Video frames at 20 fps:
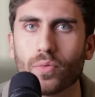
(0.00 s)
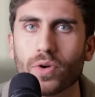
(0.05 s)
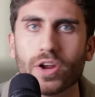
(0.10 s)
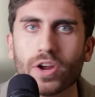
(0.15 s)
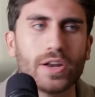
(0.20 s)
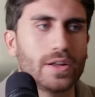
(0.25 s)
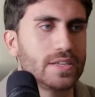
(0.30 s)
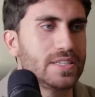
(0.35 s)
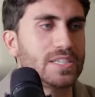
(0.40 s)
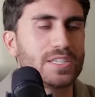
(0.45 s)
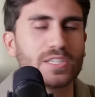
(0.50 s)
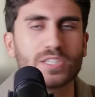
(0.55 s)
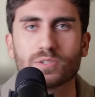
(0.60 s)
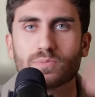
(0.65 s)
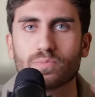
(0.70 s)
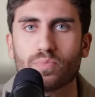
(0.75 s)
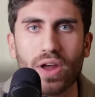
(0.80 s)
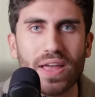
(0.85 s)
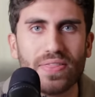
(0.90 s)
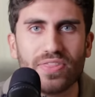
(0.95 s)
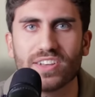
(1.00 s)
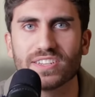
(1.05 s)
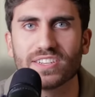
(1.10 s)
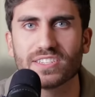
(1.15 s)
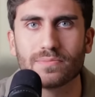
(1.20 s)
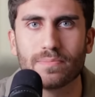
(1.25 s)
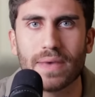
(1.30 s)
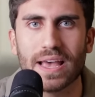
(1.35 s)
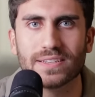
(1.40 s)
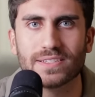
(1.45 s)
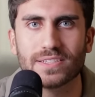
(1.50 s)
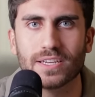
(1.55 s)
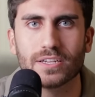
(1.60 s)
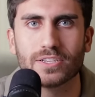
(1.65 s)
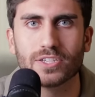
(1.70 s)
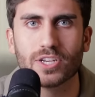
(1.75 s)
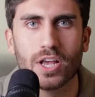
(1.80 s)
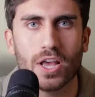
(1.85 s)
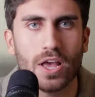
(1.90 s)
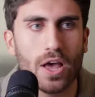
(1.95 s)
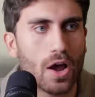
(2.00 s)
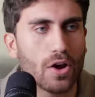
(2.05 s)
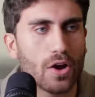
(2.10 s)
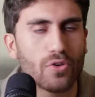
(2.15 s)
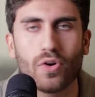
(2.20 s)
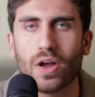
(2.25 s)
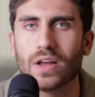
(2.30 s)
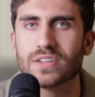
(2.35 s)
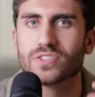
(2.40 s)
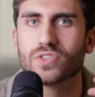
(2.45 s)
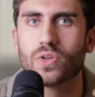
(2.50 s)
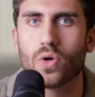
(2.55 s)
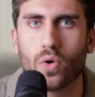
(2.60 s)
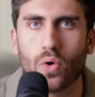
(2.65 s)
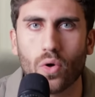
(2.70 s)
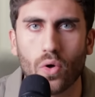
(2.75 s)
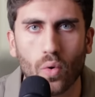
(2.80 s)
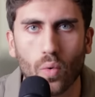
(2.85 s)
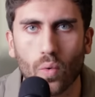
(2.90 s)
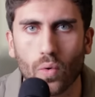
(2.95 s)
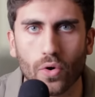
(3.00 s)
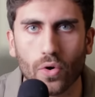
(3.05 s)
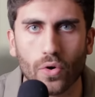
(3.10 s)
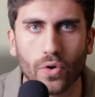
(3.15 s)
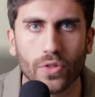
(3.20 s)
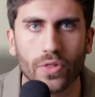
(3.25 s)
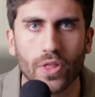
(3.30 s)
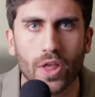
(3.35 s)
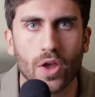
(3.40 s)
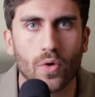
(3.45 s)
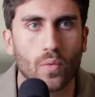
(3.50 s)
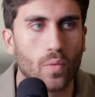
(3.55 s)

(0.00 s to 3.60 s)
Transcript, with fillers: We're going to spread this message across the whole world.